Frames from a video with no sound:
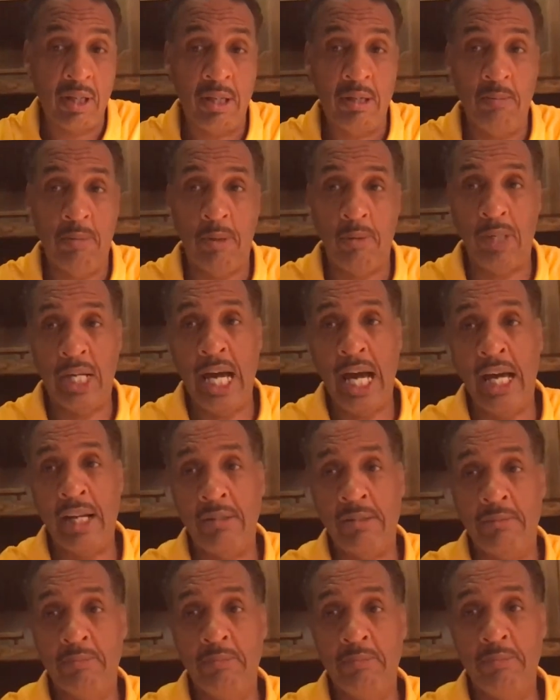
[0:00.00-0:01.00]
But when
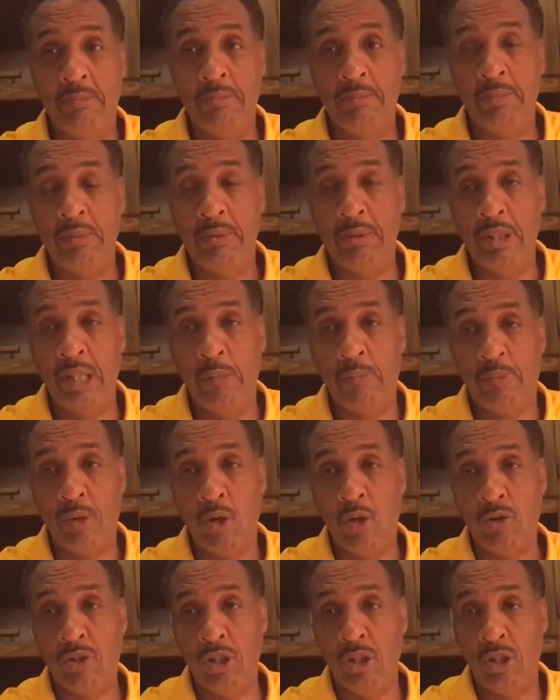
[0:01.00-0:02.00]
Adam uh,
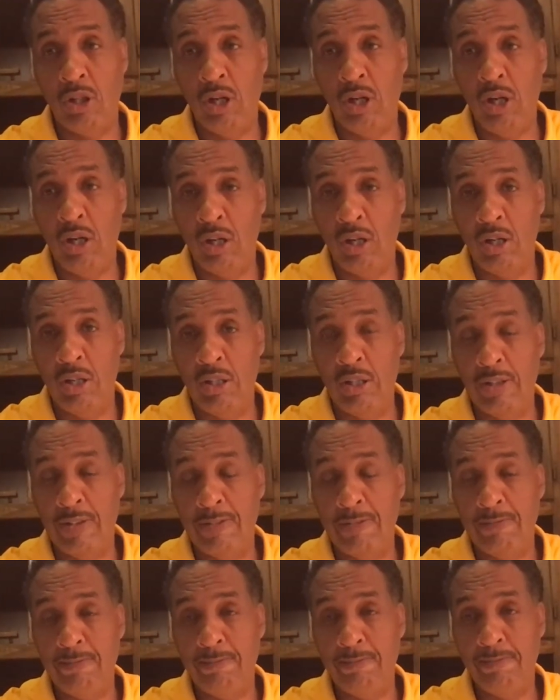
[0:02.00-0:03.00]
broke the law,
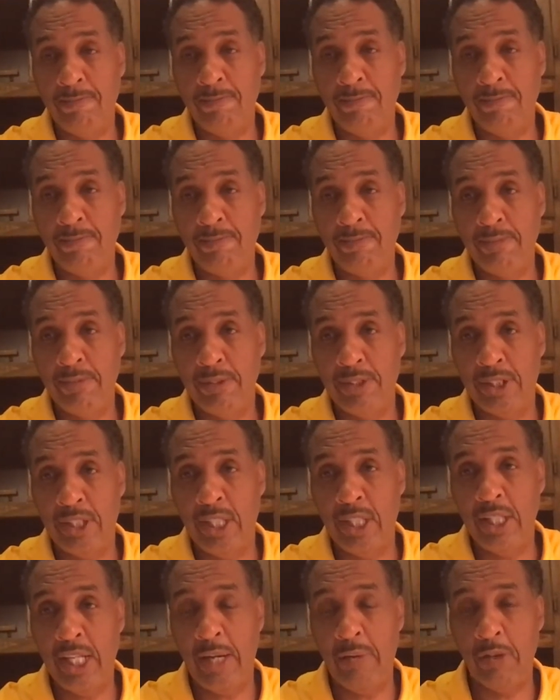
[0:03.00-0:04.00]

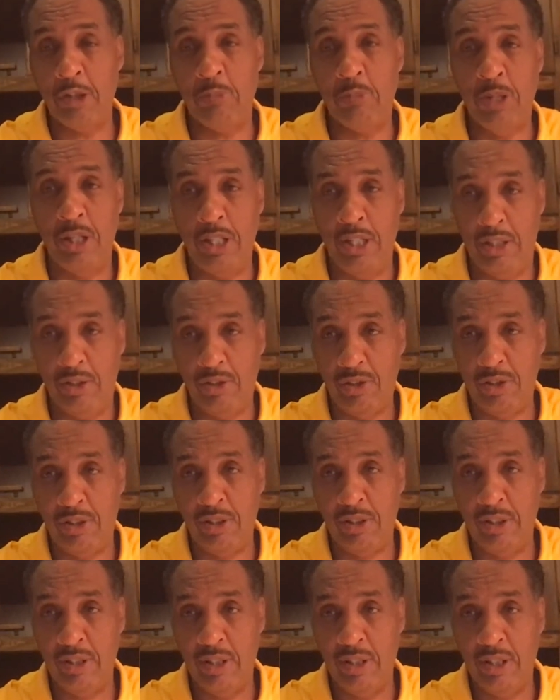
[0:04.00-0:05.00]
see, he was punished.
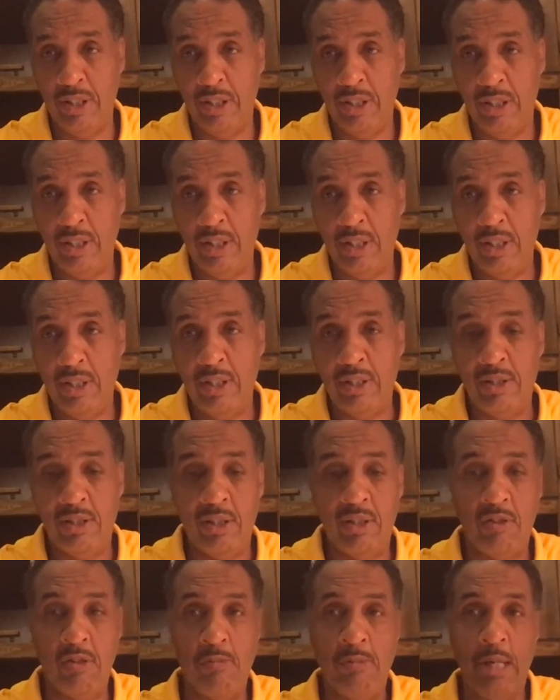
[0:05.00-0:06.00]

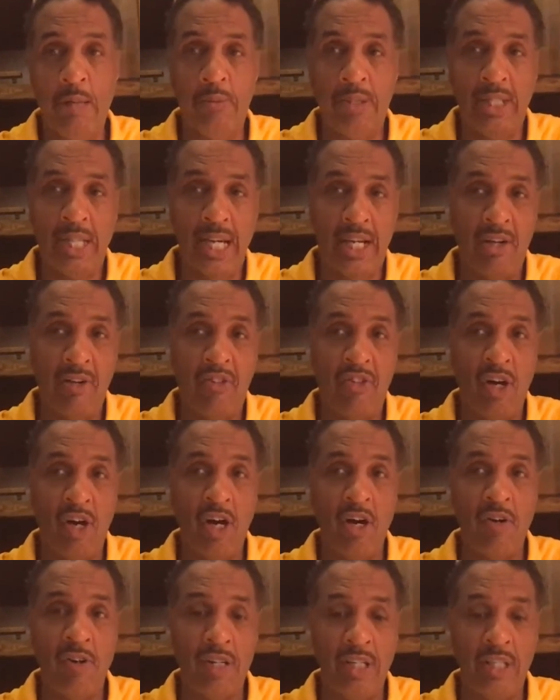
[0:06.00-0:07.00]
So remember that
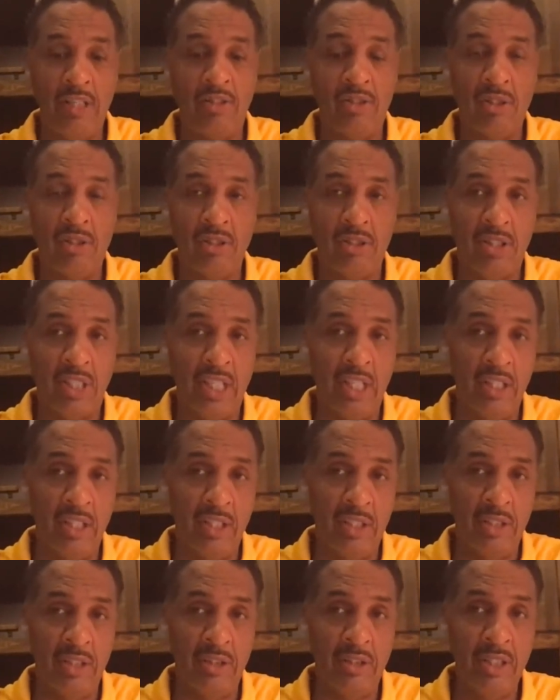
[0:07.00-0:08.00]
authority
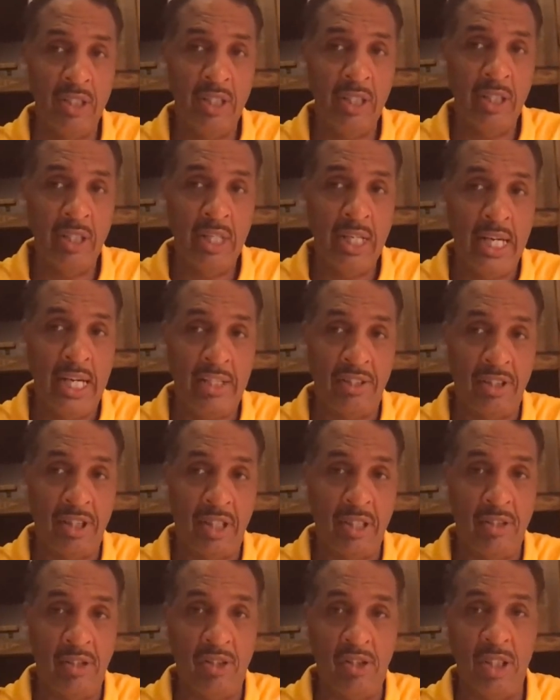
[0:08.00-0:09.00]
still has to
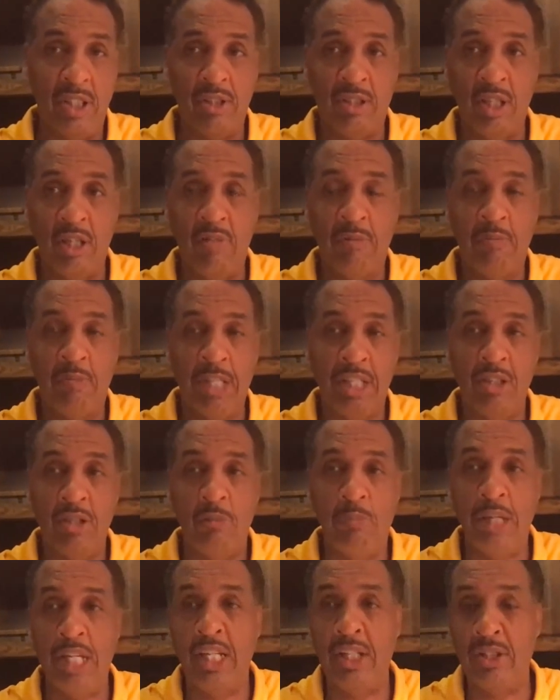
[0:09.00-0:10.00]
consist of being
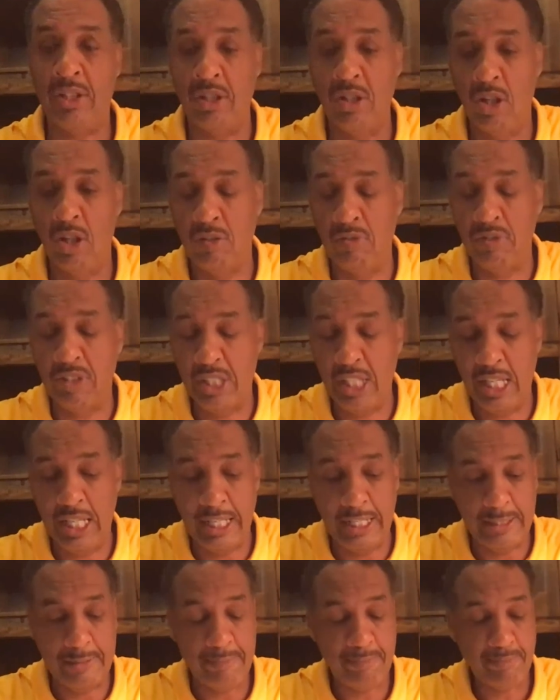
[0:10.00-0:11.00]
obedient to law of
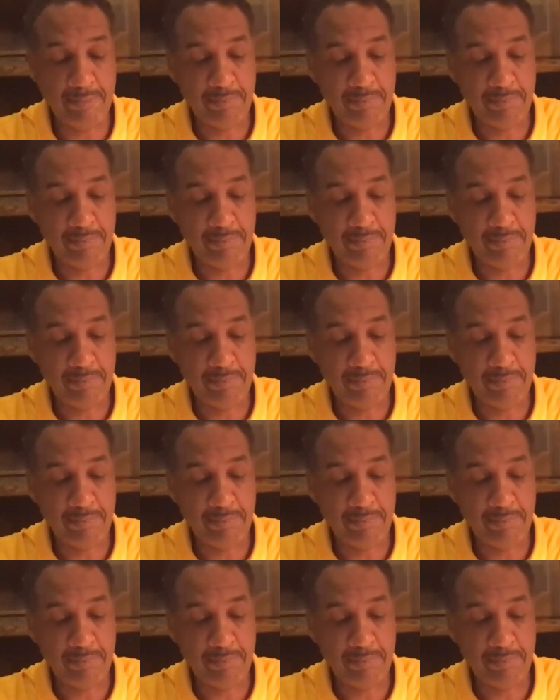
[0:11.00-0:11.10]
God.